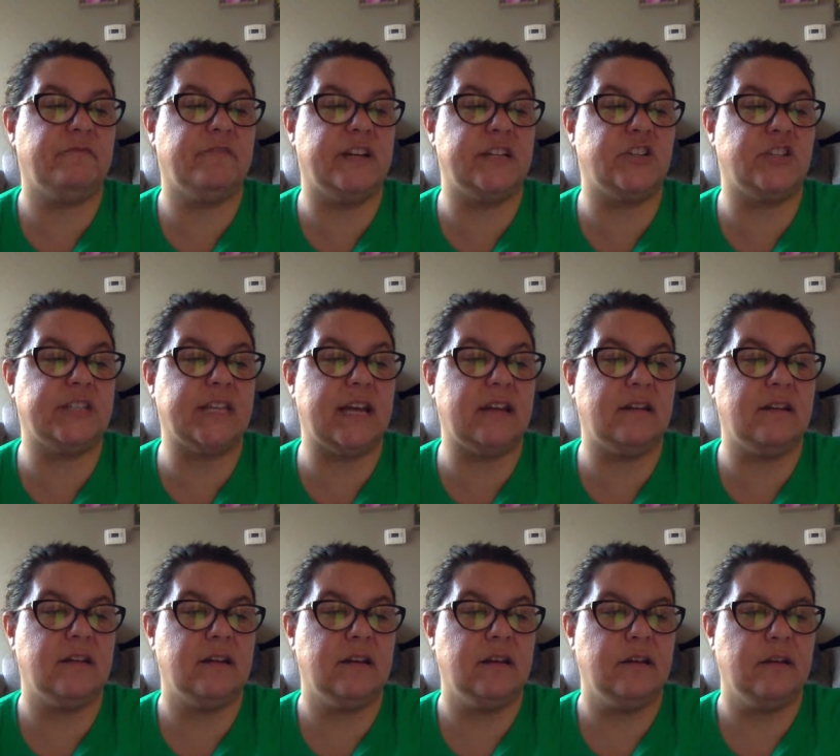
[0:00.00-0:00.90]
Fudge said.
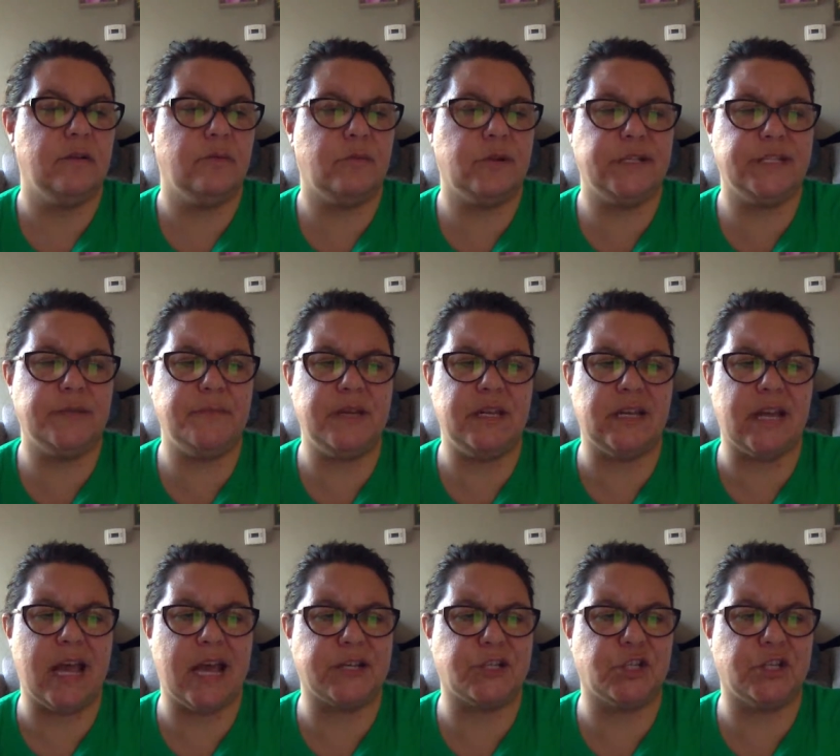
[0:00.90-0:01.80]
What does he mean,
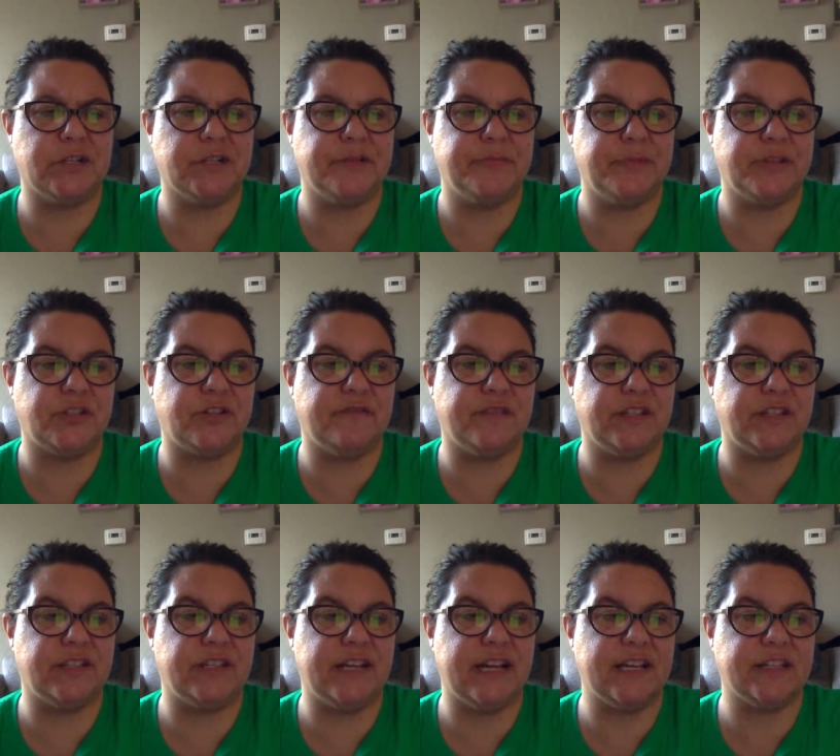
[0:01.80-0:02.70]
Hatcher? Mr.
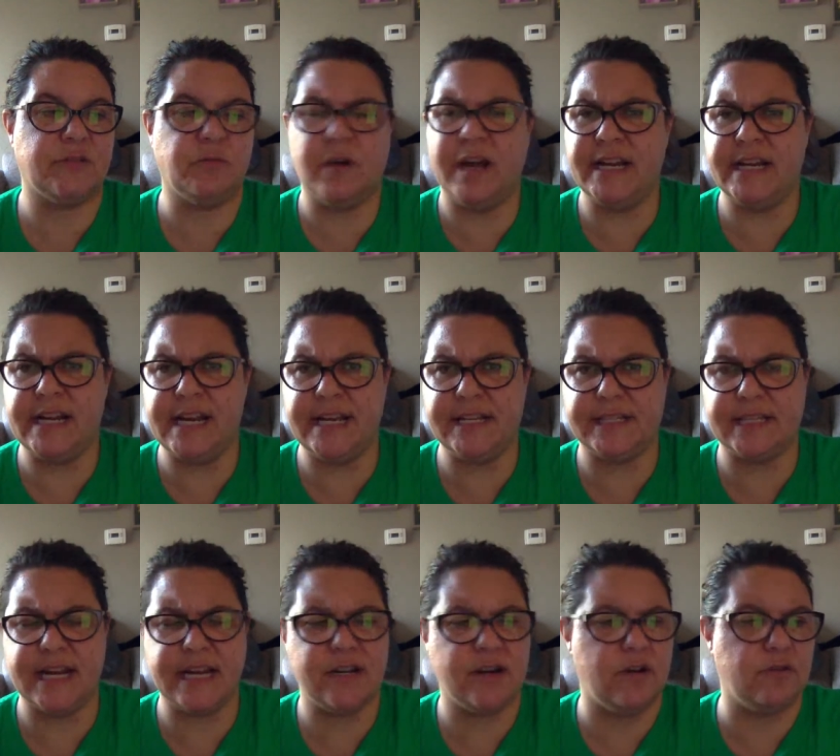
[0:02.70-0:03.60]
Vincent asked. Why did he
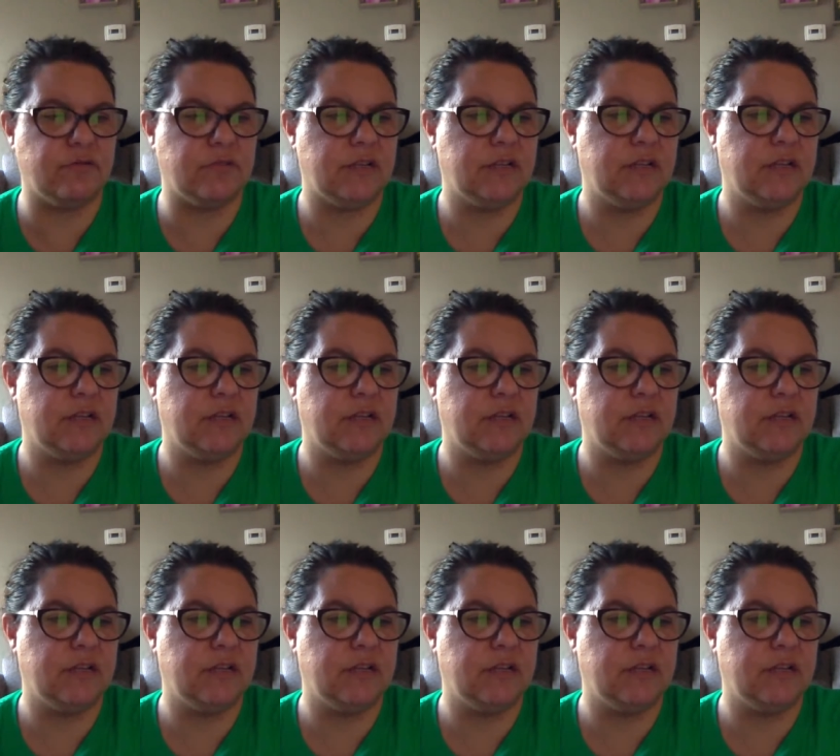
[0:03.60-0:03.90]
say no?